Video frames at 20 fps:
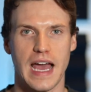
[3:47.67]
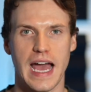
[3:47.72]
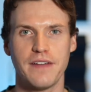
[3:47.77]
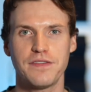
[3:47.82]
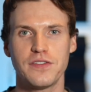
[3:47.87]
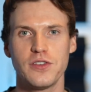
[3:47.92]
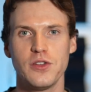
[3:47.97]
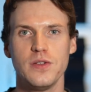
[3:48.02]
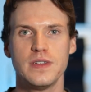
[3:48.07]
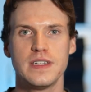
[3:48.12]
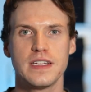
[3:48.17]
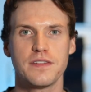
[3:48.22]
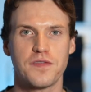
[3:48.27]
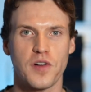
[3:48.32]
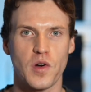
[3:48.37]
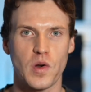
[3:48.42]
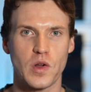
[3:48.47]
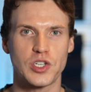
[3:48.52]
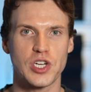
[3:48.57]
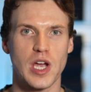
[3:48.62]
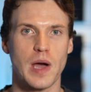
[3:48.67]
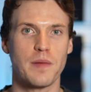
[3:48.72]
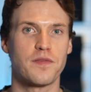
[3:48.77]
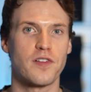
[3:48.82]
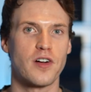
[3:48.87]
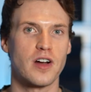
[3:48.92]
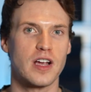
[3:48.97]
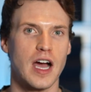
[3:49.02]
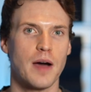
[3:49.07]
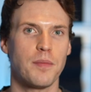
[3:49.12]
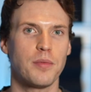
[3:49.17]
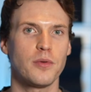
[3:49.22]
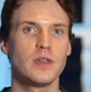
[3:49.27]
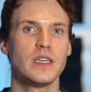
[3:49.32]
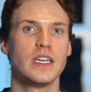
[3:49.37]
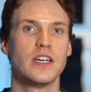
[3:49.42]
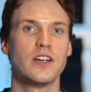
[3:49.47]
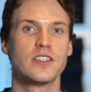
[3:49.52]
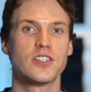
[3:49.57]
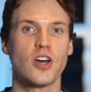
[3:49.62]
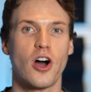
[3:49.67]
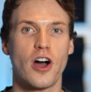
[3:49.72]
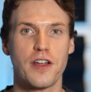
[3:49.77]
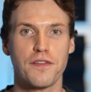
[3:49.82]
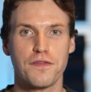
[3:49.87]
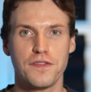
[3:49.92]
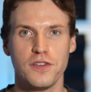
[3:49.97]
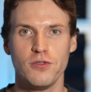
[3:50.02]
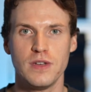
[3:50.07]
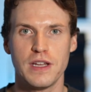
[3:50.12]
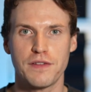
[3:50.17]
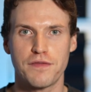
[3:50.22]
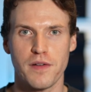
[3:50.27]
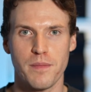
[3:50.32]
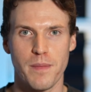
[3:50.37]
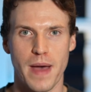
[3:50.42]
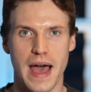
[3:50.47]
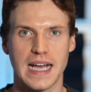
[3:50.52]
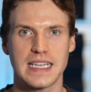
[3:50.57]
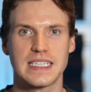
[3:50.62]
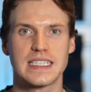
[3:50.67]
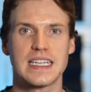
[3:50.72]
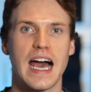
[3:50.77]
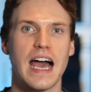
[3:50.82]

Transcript: After using Photoshop for a couple years on a few different Macs,